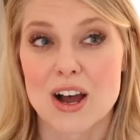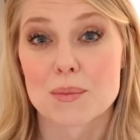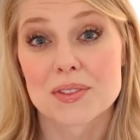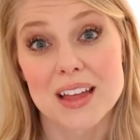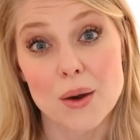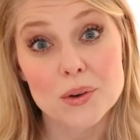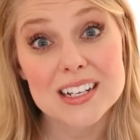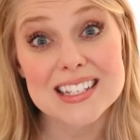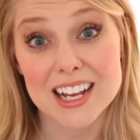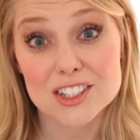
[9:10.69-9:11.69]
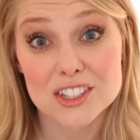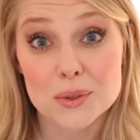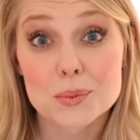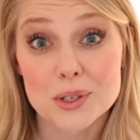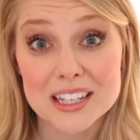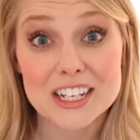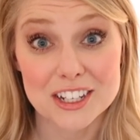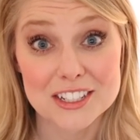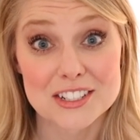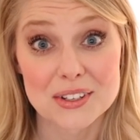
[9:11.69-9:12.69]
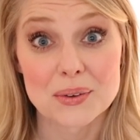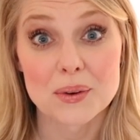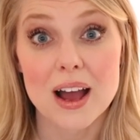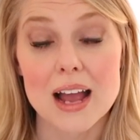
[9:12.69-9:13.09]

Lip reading: but that one is actually really good too.